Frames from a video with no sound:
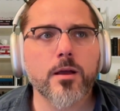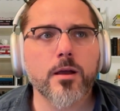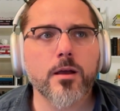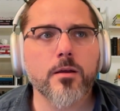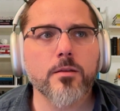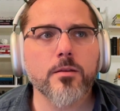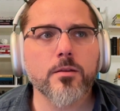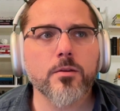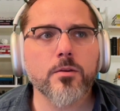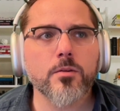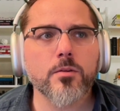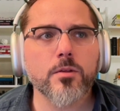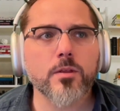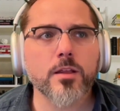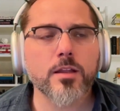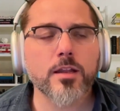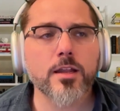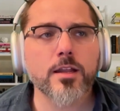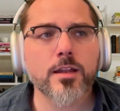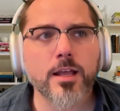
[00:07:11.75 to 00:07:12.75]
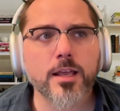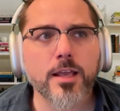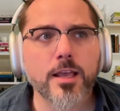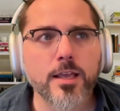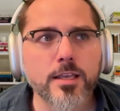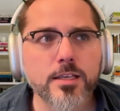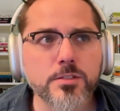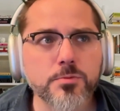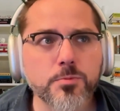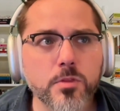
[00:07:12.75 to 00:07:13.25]
you know, and I
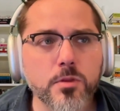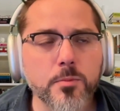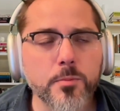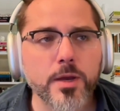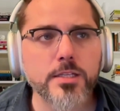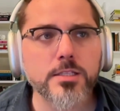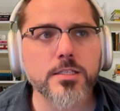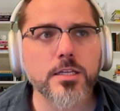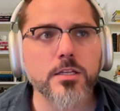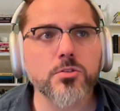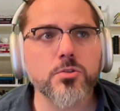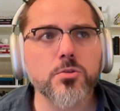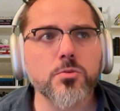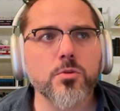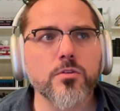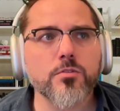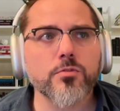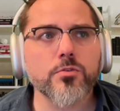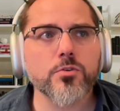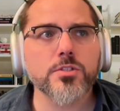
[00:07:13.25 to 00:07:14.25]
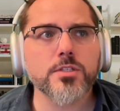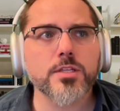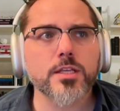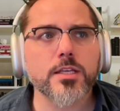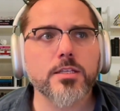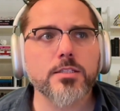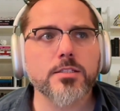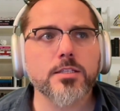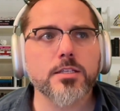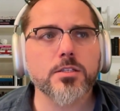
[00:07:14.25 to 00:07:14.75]
guess with the mindset too, the first thing
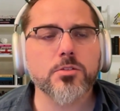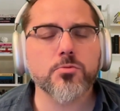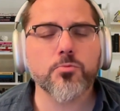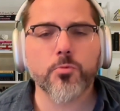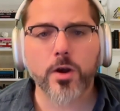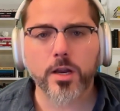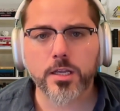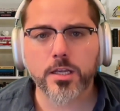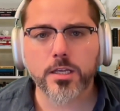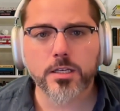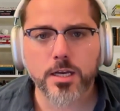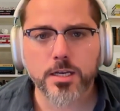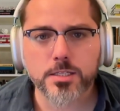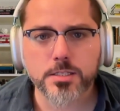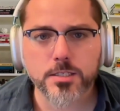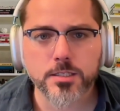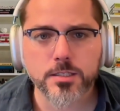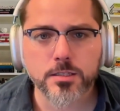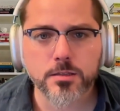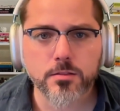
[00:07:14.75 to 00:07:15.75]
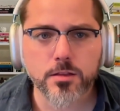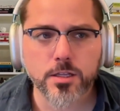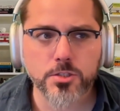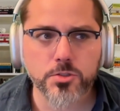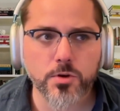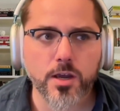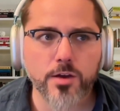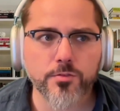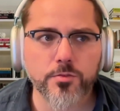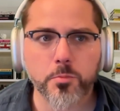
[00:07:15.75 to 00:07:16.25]
is is recognizing that
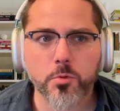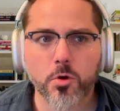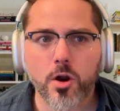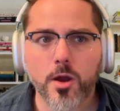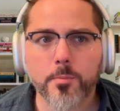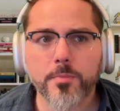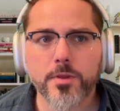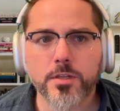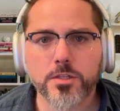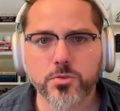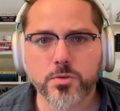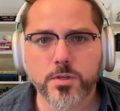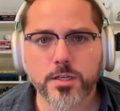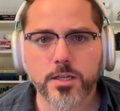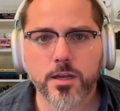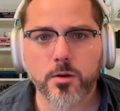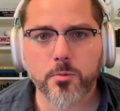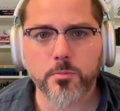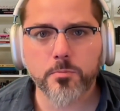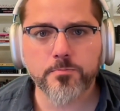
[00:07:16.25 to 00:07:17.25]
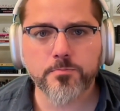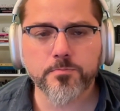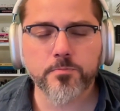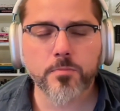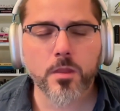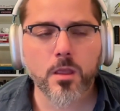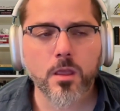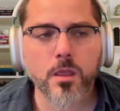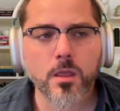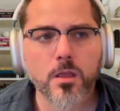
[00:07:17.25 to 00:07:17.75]
you have a problem and you need help.
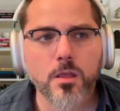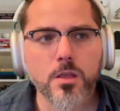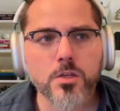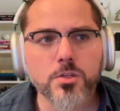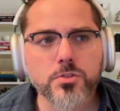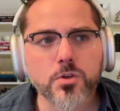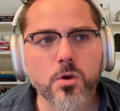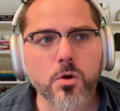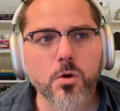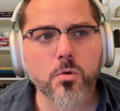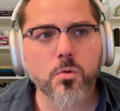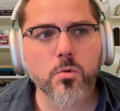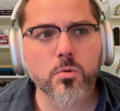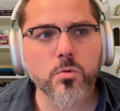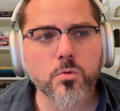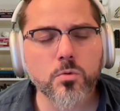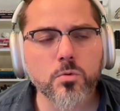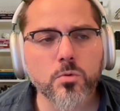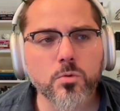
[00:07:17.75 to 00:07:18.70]
So